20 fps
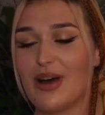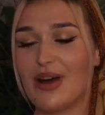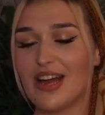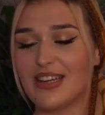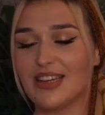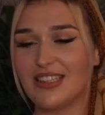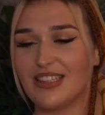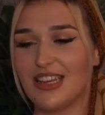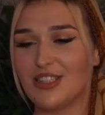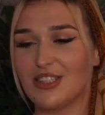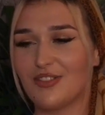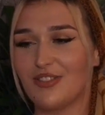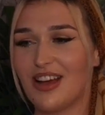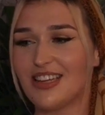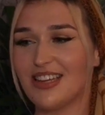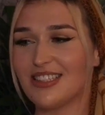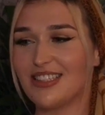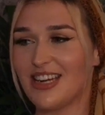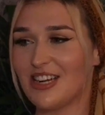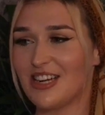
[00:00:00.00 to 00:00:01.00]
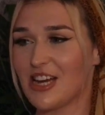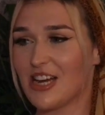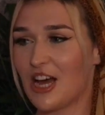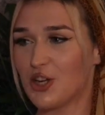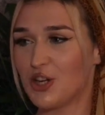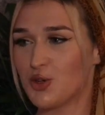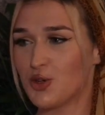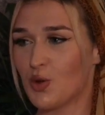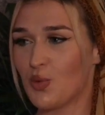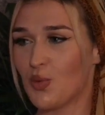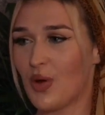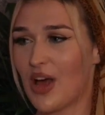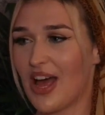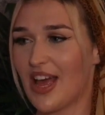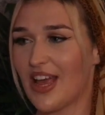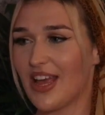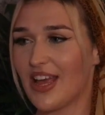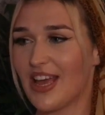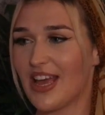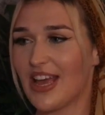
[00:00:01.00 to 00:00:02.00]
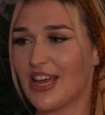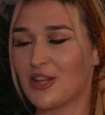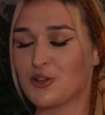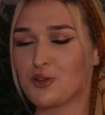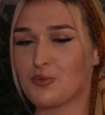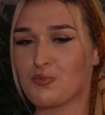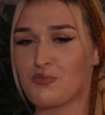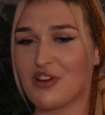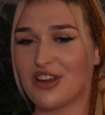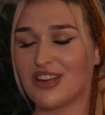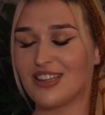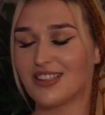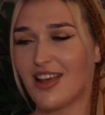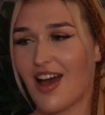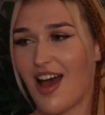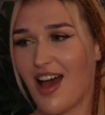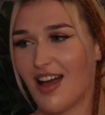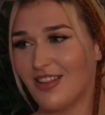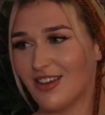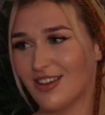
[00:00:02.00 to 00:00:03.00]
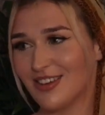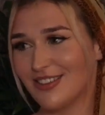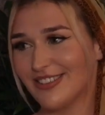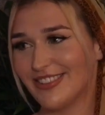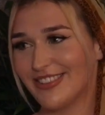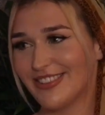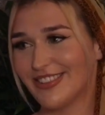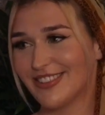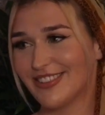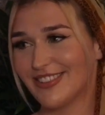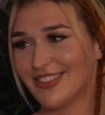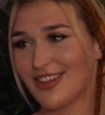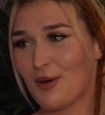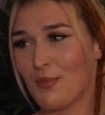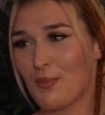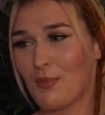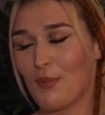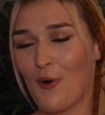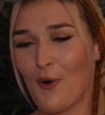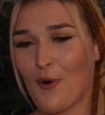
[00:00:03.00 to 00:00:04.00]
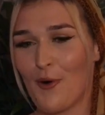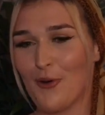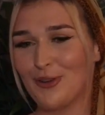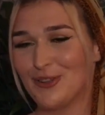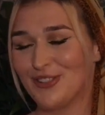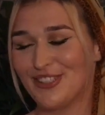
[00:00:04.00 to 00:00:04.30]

by accessorising it in a casual way, it just brings that elegance. But